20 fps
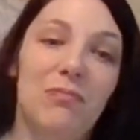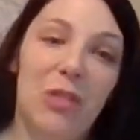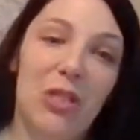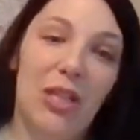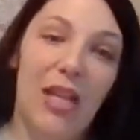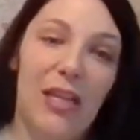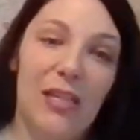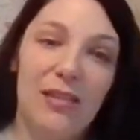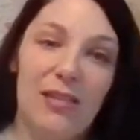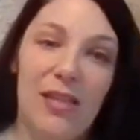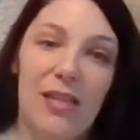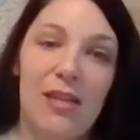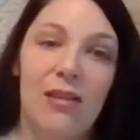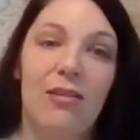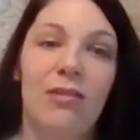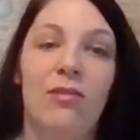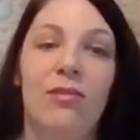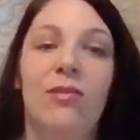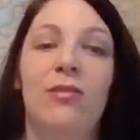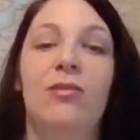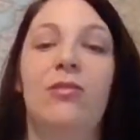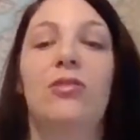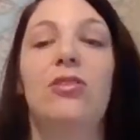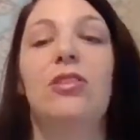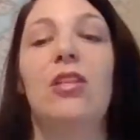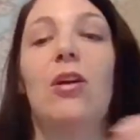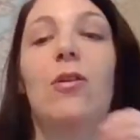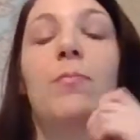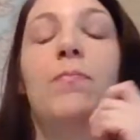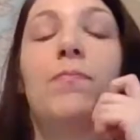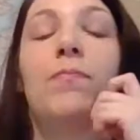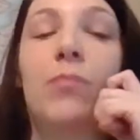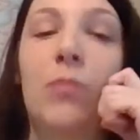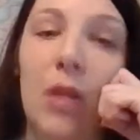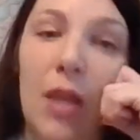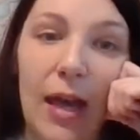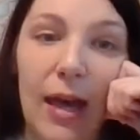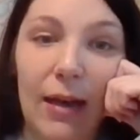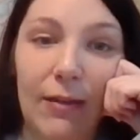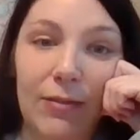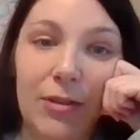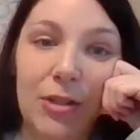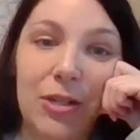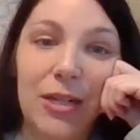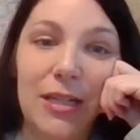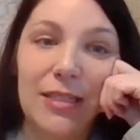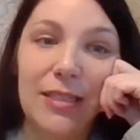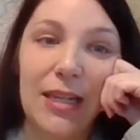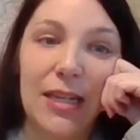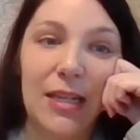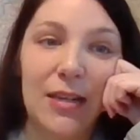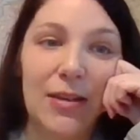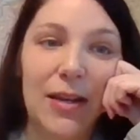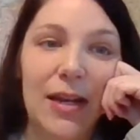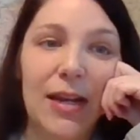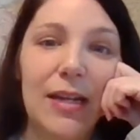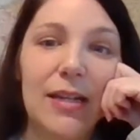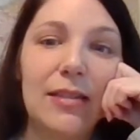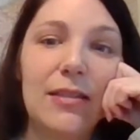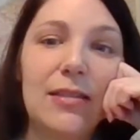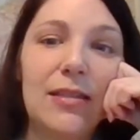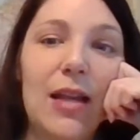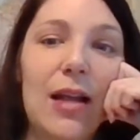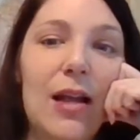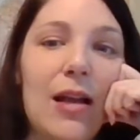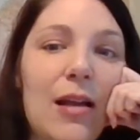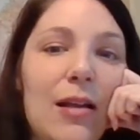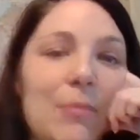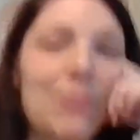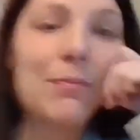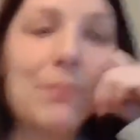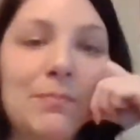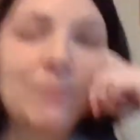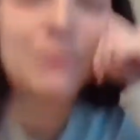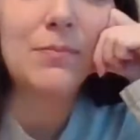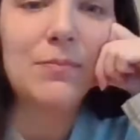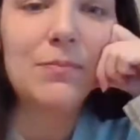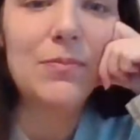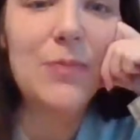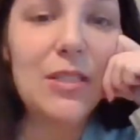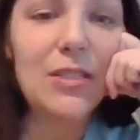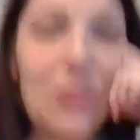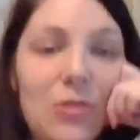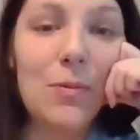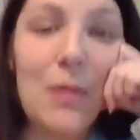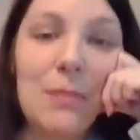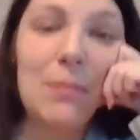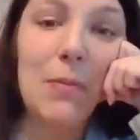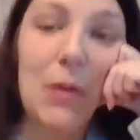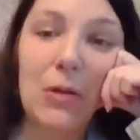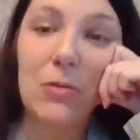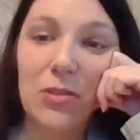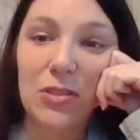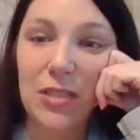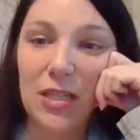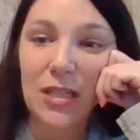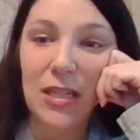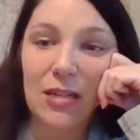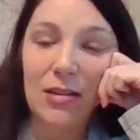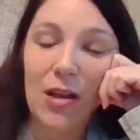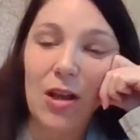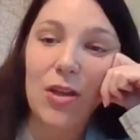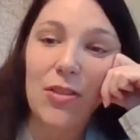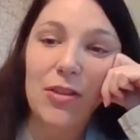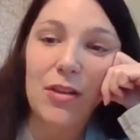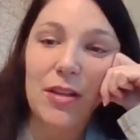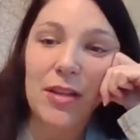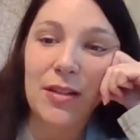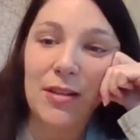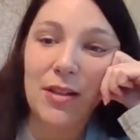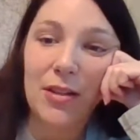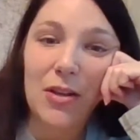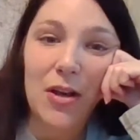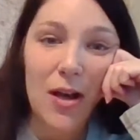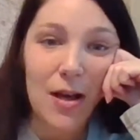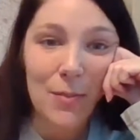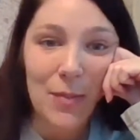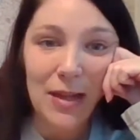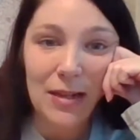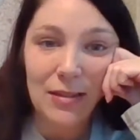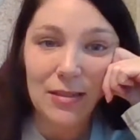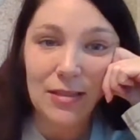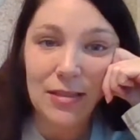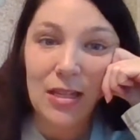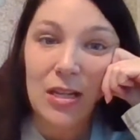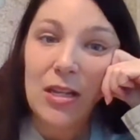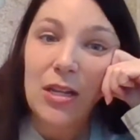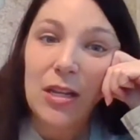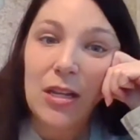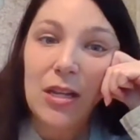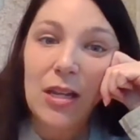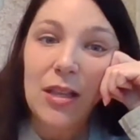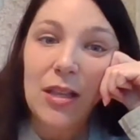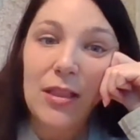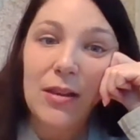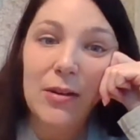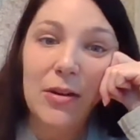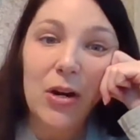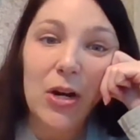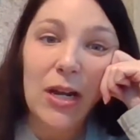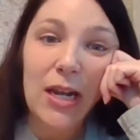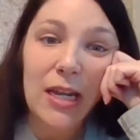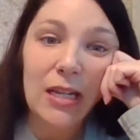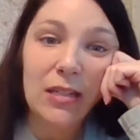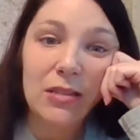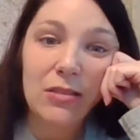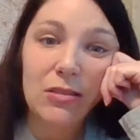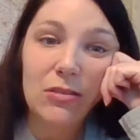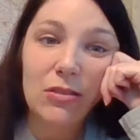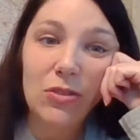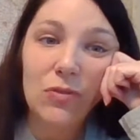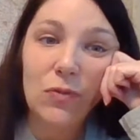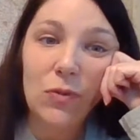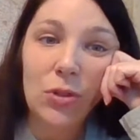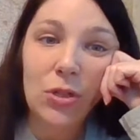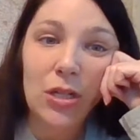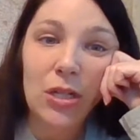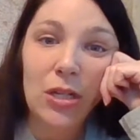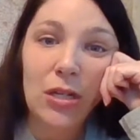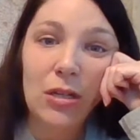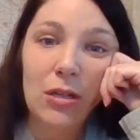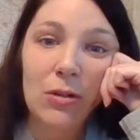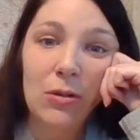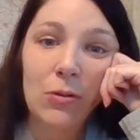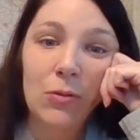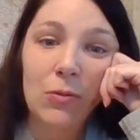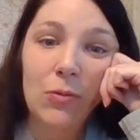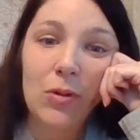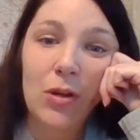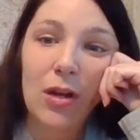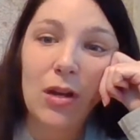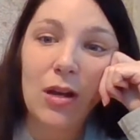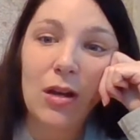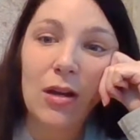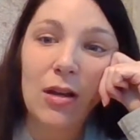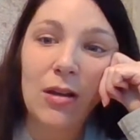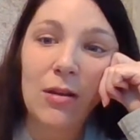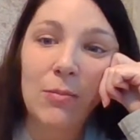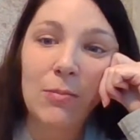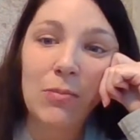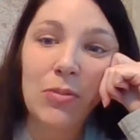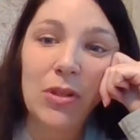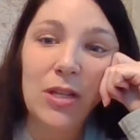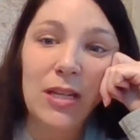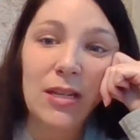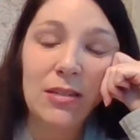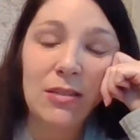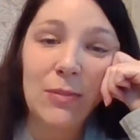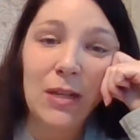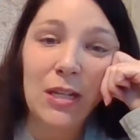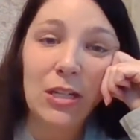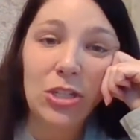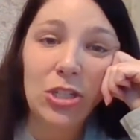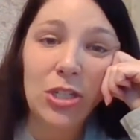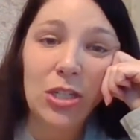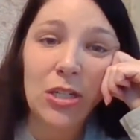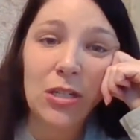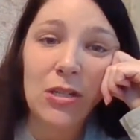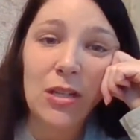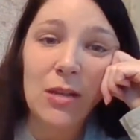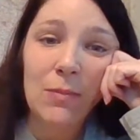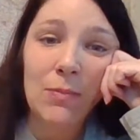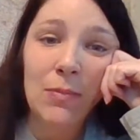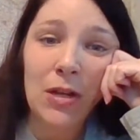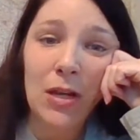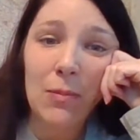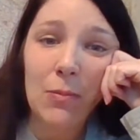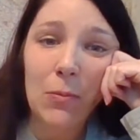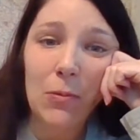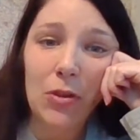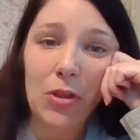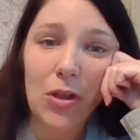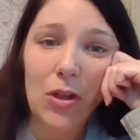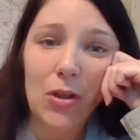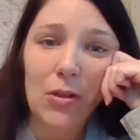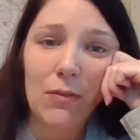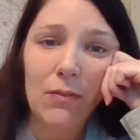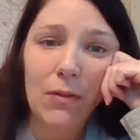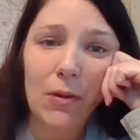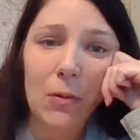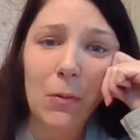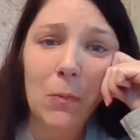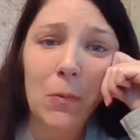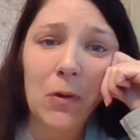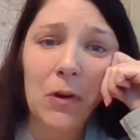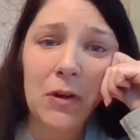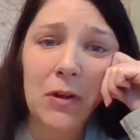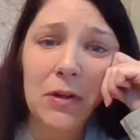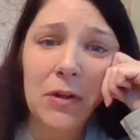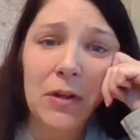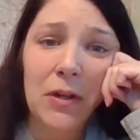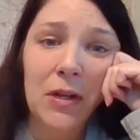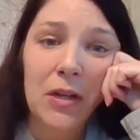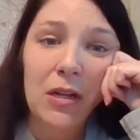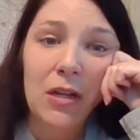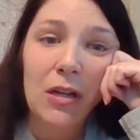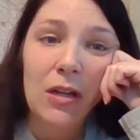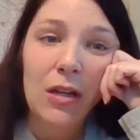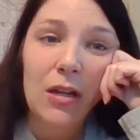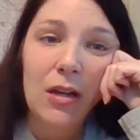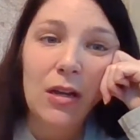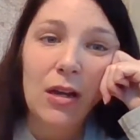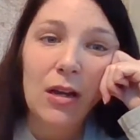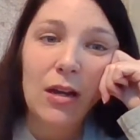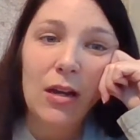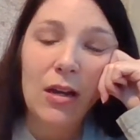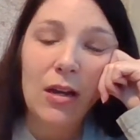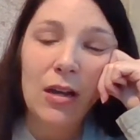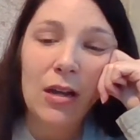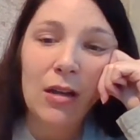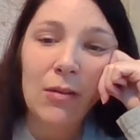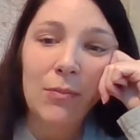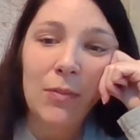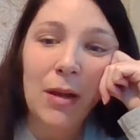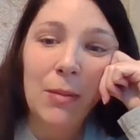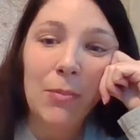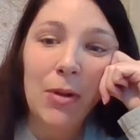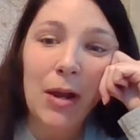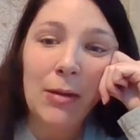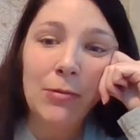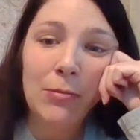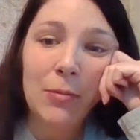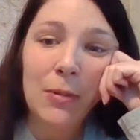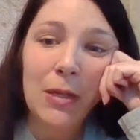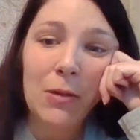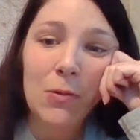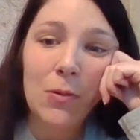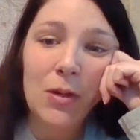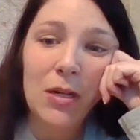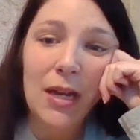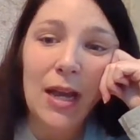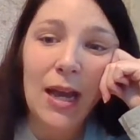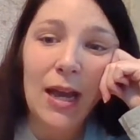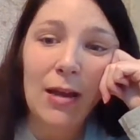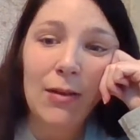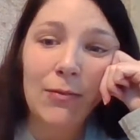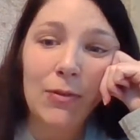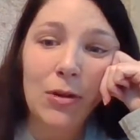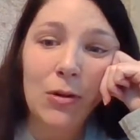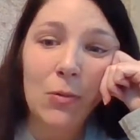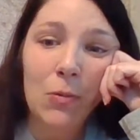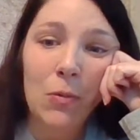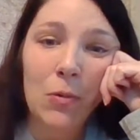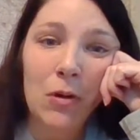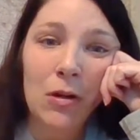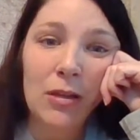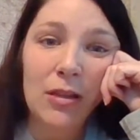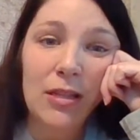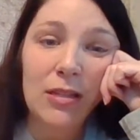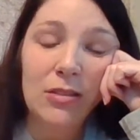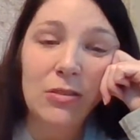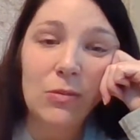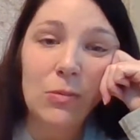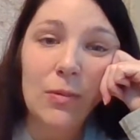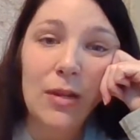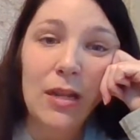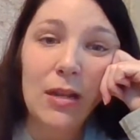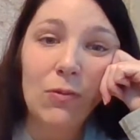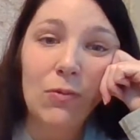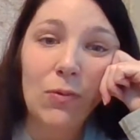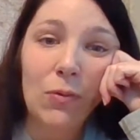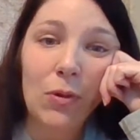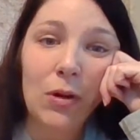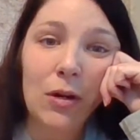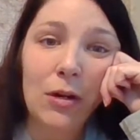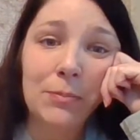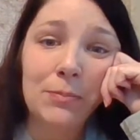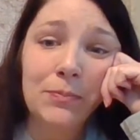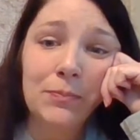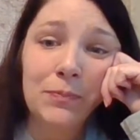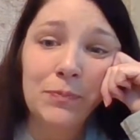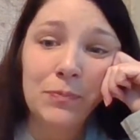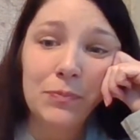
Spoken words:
lazy. So have a great day, you guys. This will be posted all in the comments. There are answers for you. Please make sure you're keeping up with all of your work. I'm probably going to have an award this week for